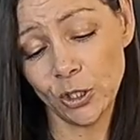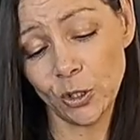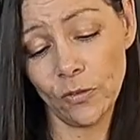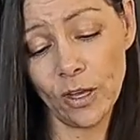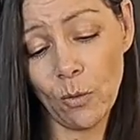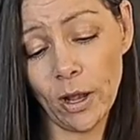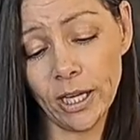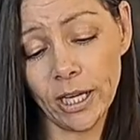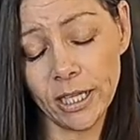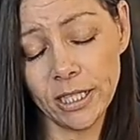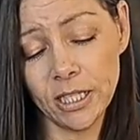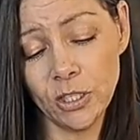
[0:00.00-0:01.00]
So they want you to
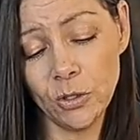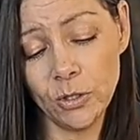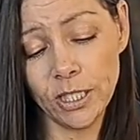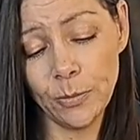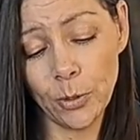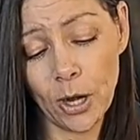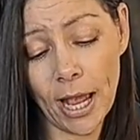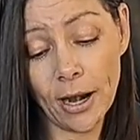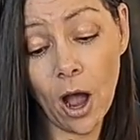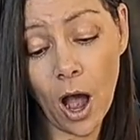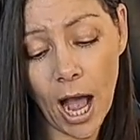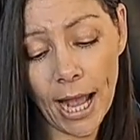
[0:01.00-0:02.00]
continue to keep your head
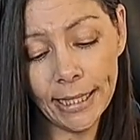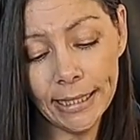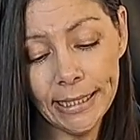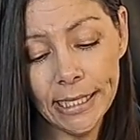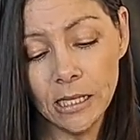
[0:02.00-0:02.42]
high.